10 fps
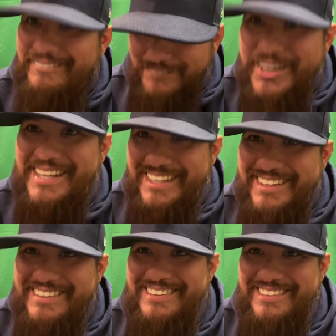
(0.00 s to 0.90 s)

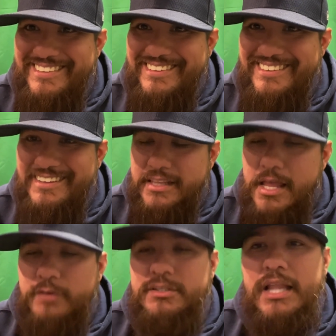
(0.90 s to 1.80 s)
Really?
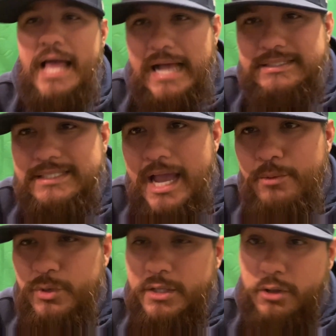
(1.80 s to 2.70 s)
That was the last
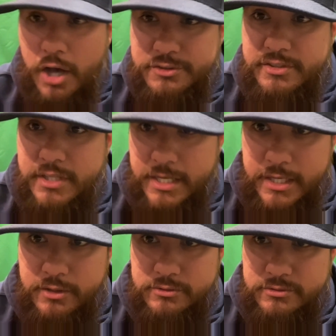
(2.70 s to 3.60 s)
time we lost to the
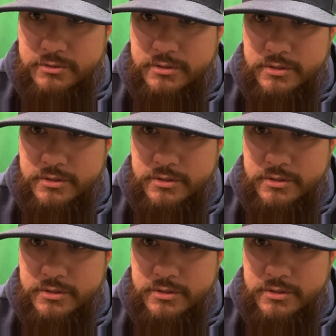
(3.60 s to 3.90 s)
Eagles.